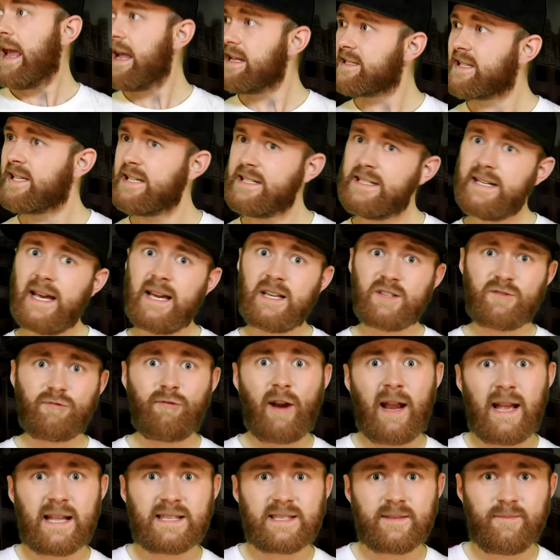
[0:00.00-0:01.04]
And today's
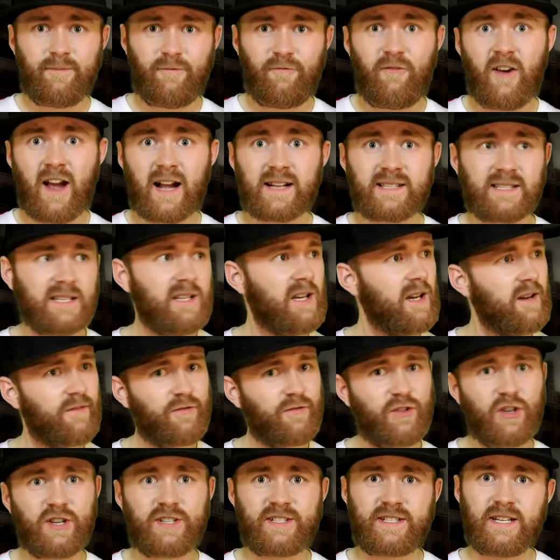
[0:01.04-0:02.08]
Random Fact
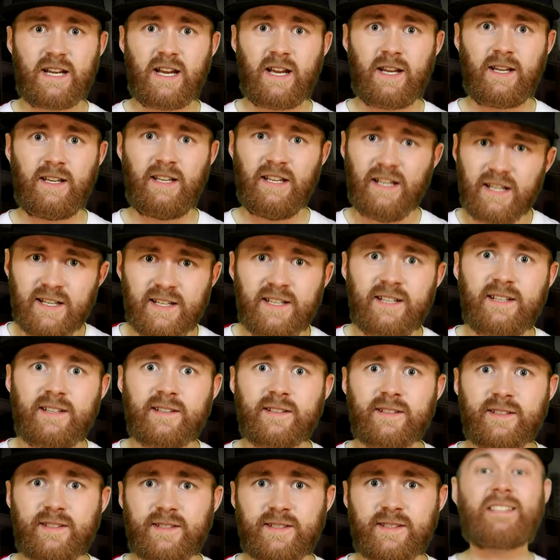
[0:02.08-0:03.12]
of the Day
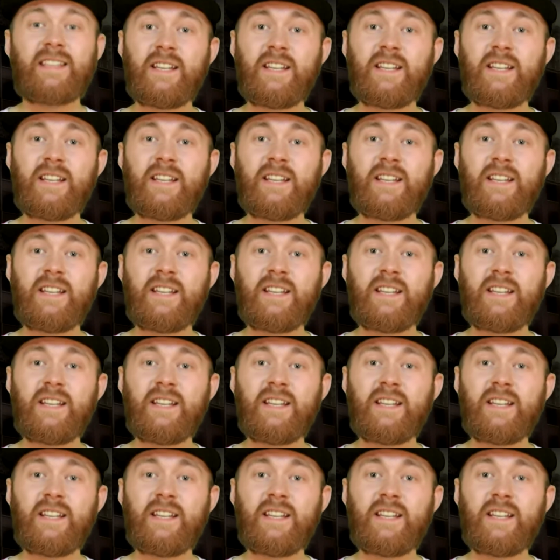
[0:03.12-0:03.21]
is,